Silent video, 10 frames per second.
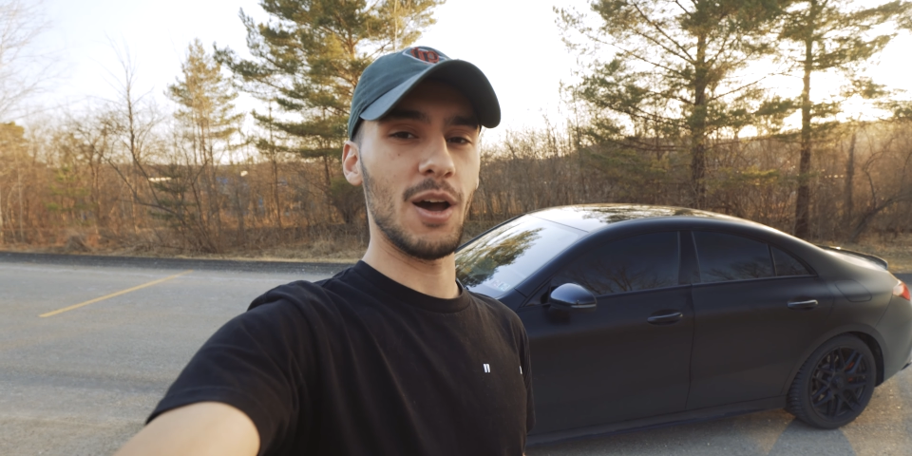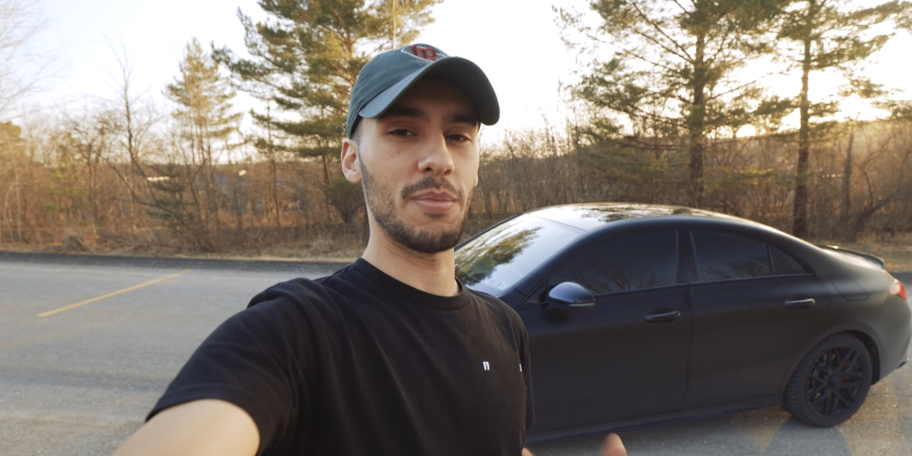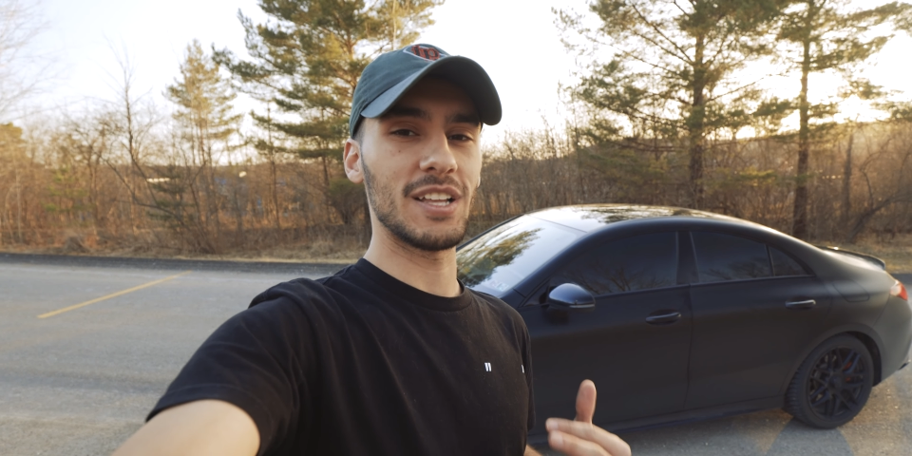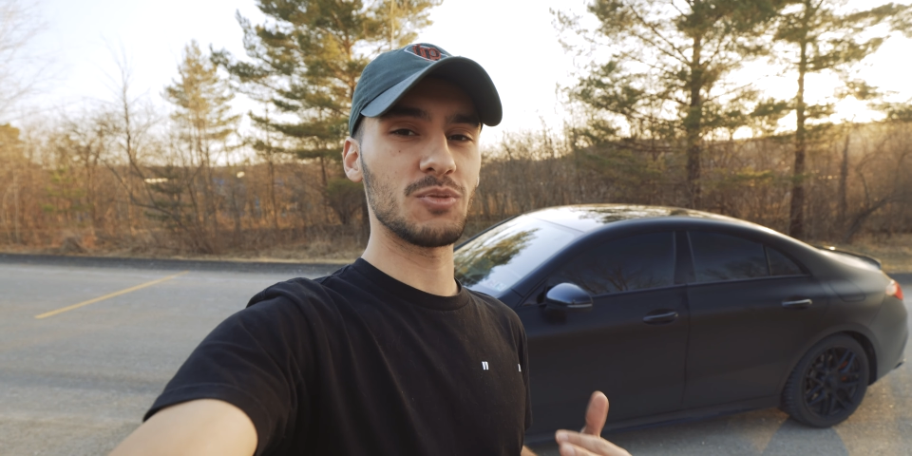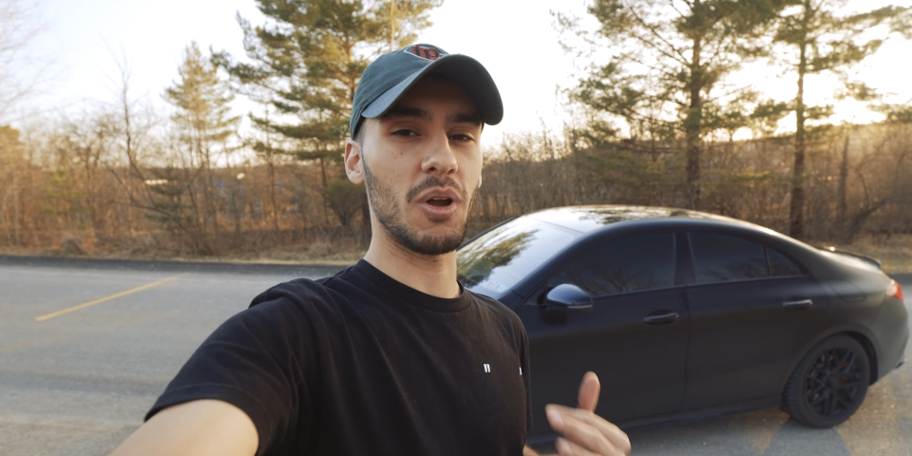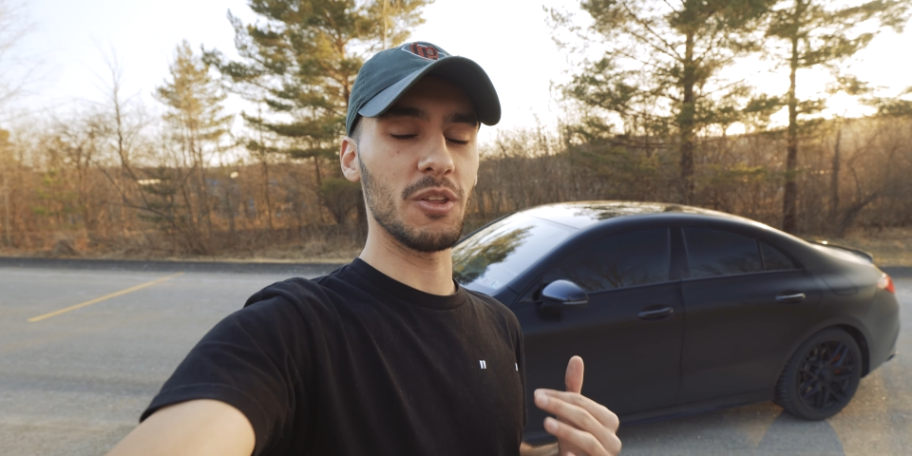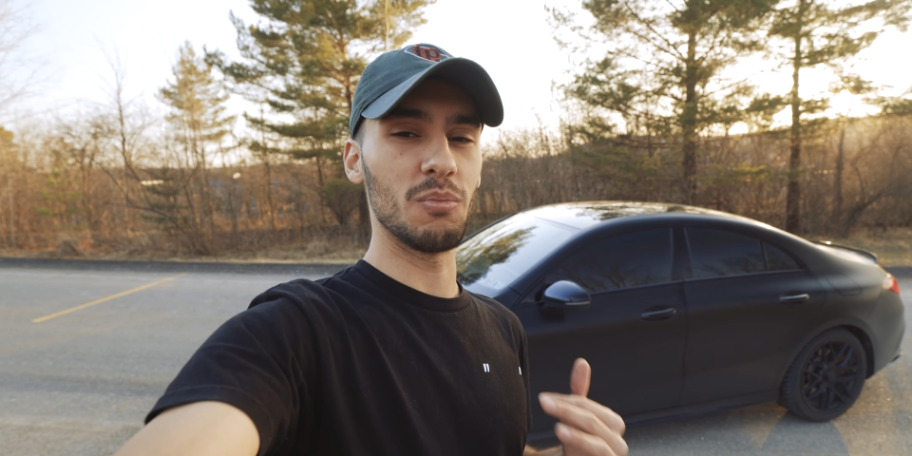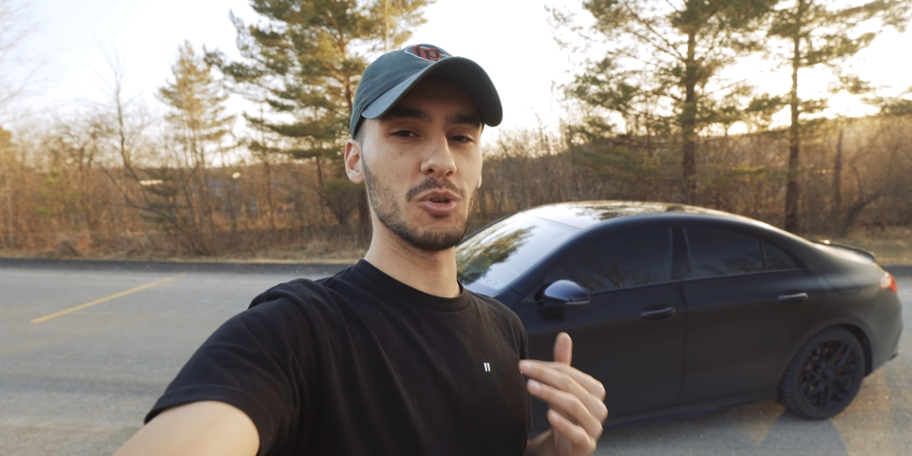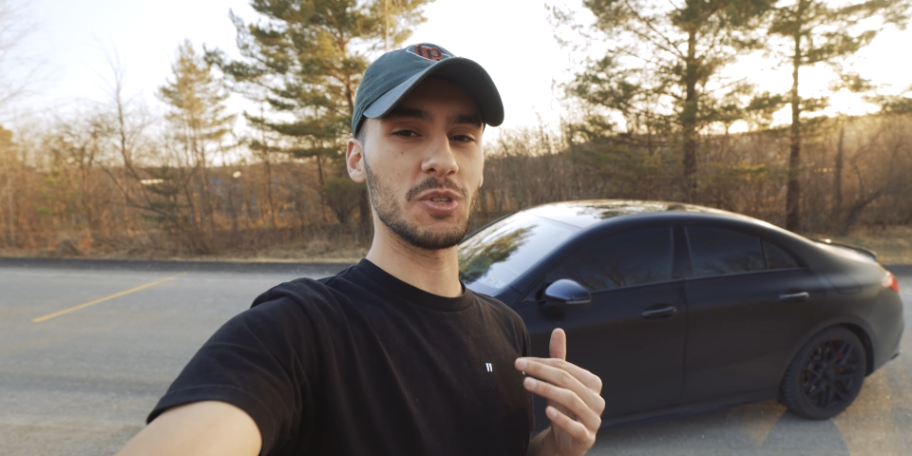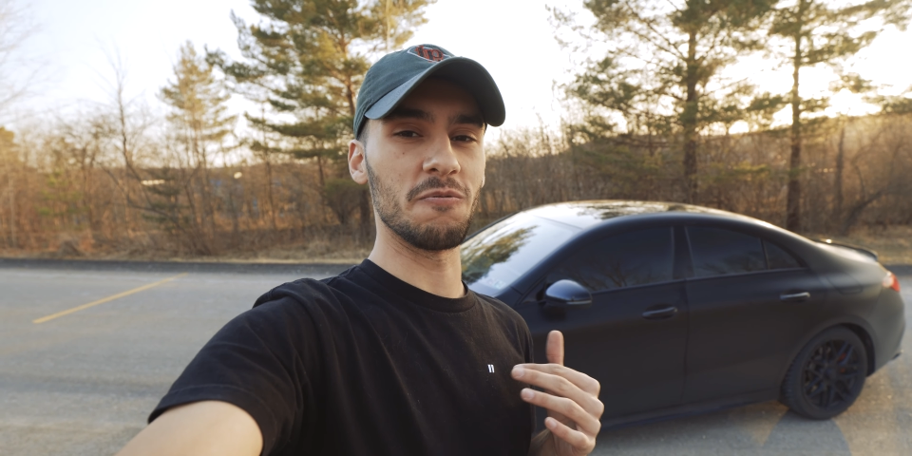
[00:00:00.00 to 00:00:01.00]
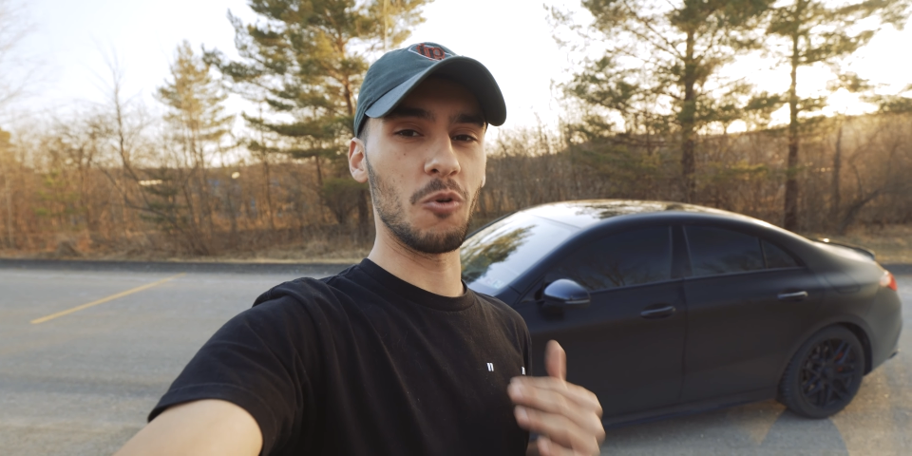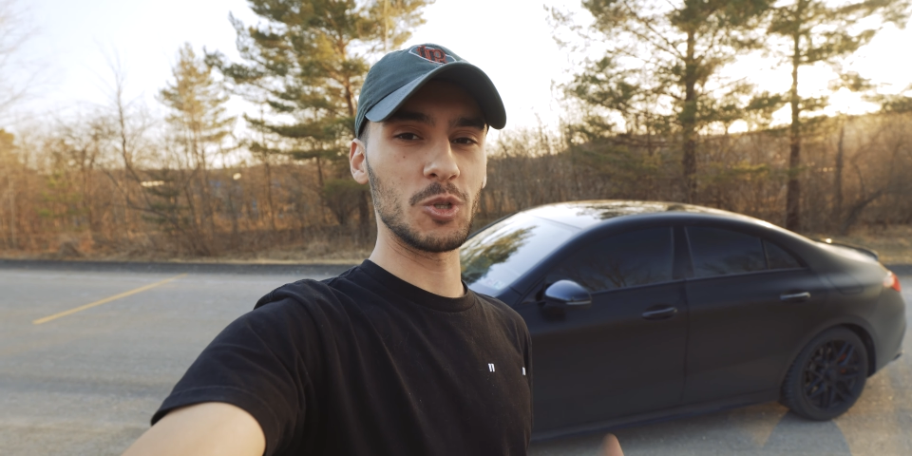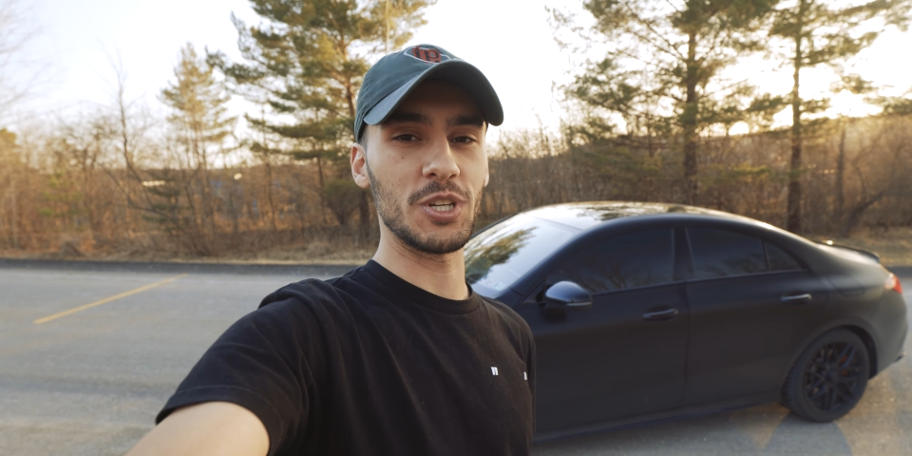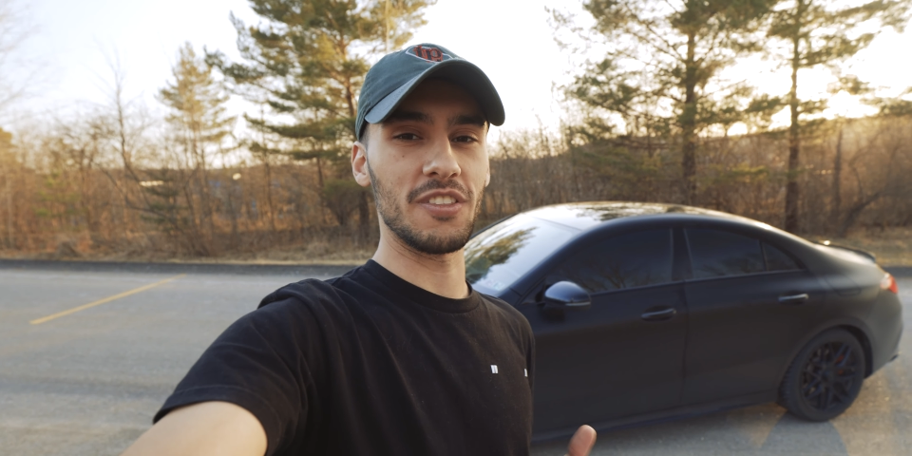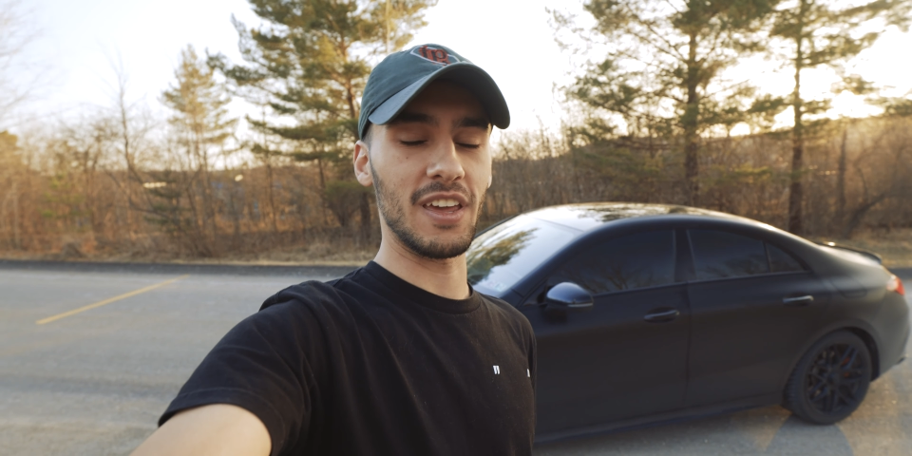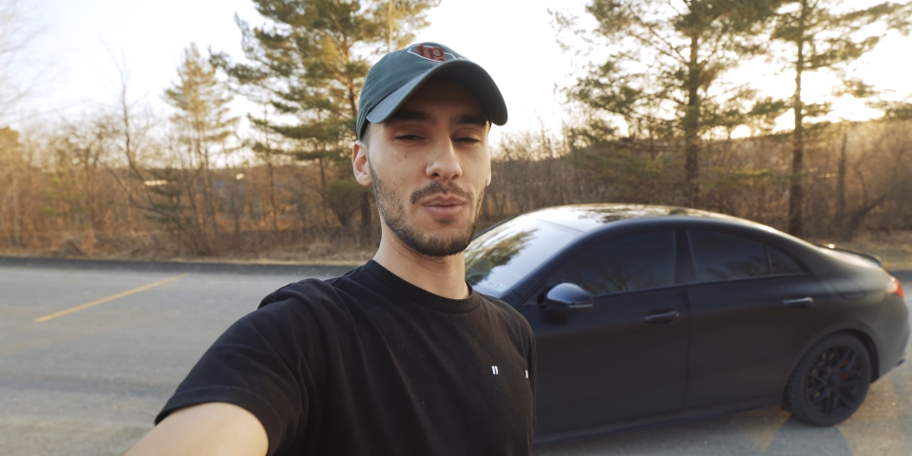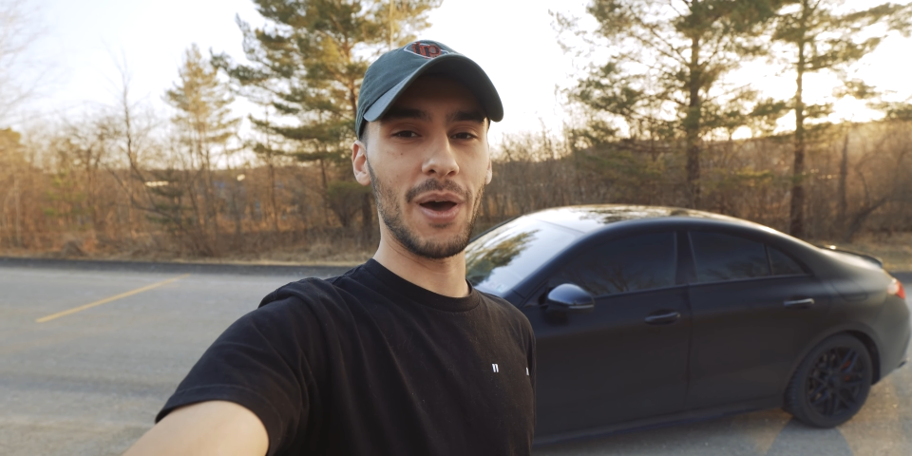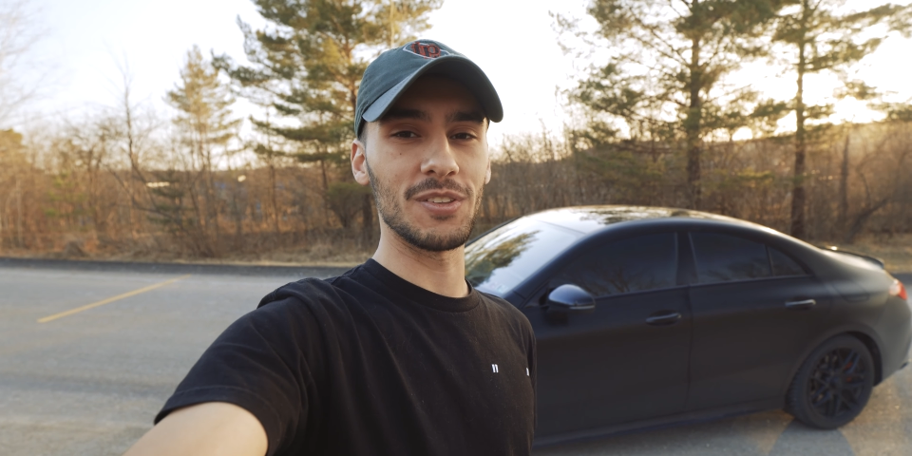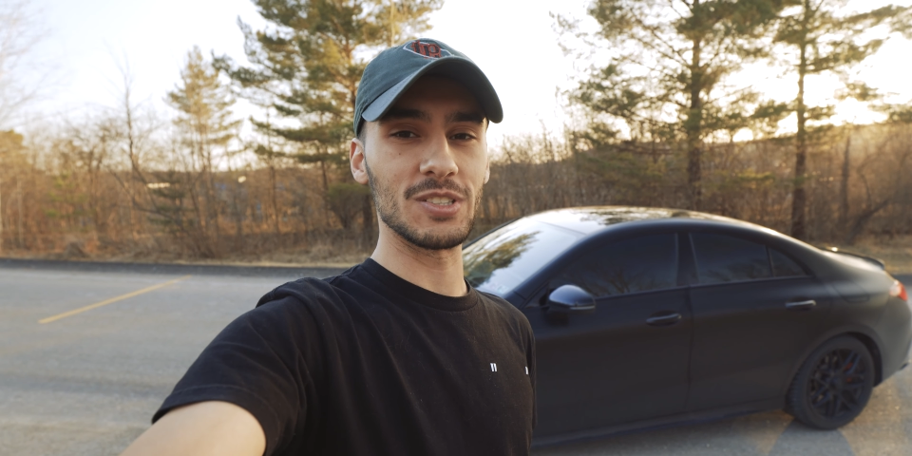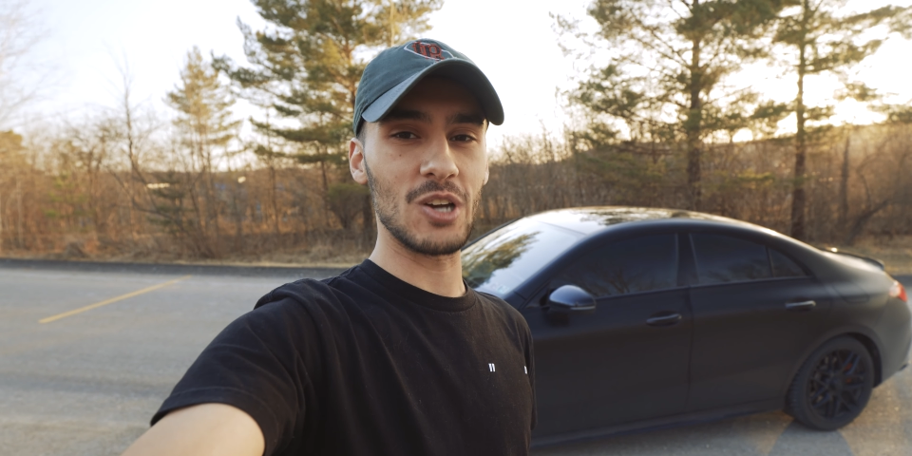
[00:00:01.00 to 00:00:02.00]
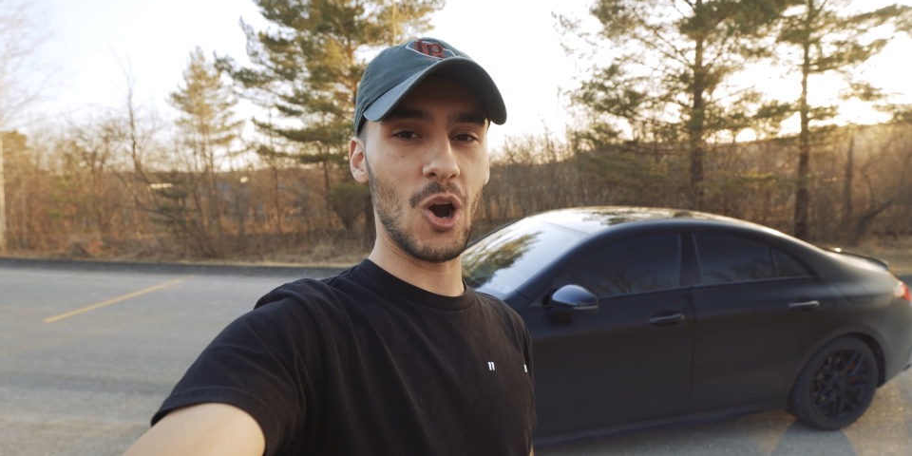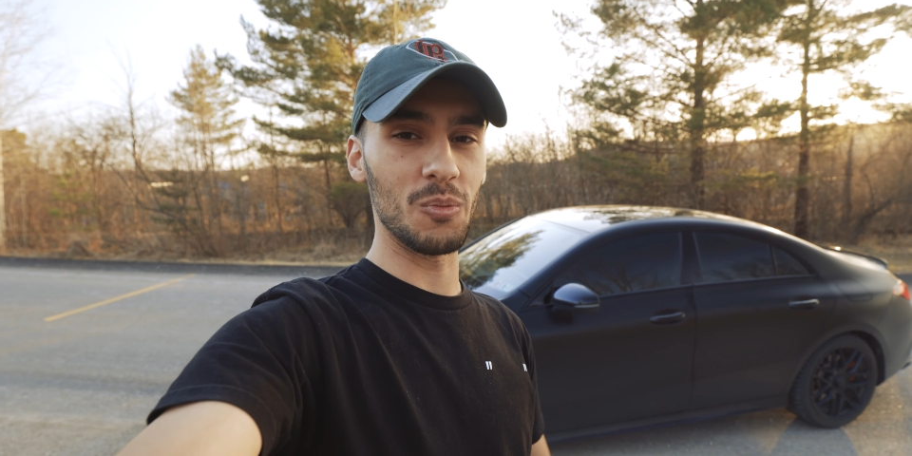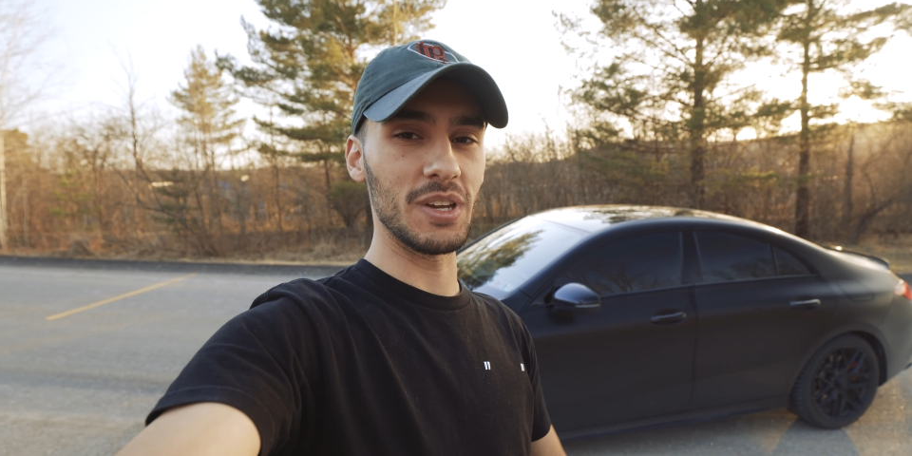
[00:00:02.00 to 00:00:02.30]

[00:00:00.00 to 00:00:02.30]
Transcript: That's probably the most unfortunate thing about this car,